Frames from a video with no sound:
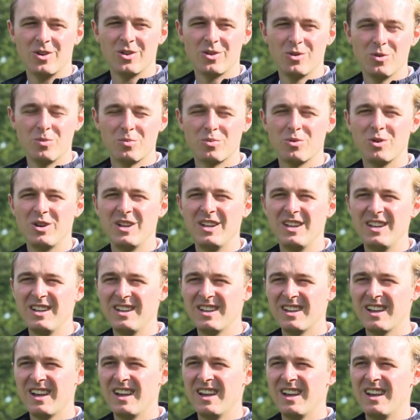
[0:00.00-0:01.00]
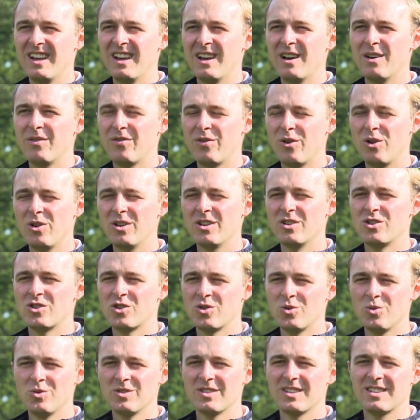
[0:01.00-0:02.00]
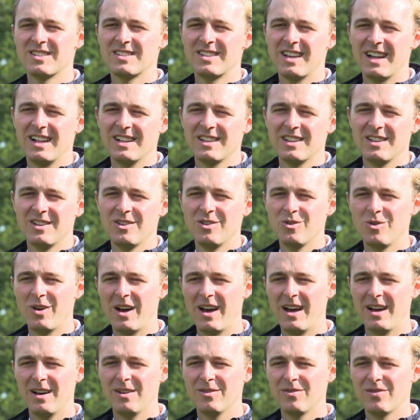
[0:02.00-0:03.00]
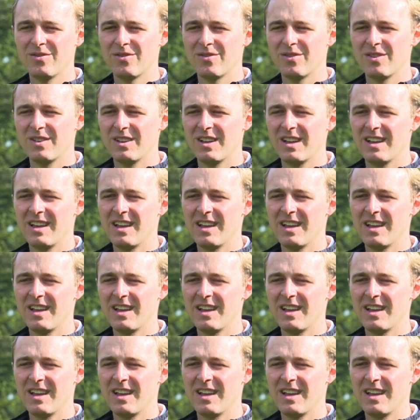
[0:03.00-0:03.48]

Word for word: or you breed a foal and choose a stallion, you have uh,